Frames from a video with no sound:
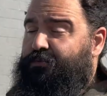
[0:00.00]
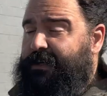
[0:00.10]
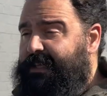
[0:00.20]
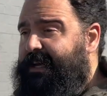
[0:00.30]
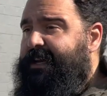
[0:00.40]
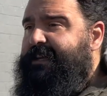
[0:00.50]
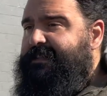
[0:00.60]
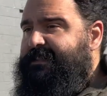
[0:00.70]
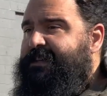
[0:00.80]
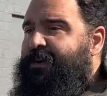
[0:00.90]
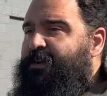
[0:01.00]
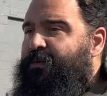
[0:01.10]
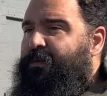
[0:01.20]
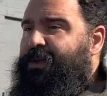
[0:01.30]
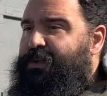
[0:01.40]
Realize
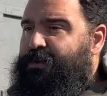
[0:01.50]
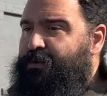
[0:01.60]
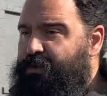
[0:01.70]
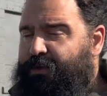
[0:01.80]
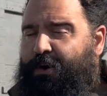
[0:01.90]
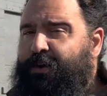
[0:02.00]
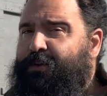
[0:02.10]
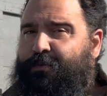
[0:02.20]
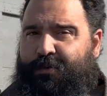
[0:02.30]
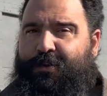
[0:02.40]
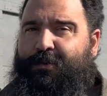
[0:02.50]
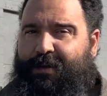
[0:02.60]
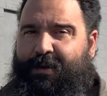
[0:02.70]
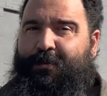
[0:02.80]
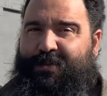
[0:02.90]
what you thought you were
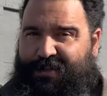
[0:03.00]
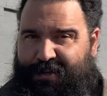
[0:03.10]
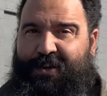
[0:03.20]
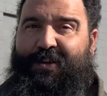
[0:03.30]
doing was good.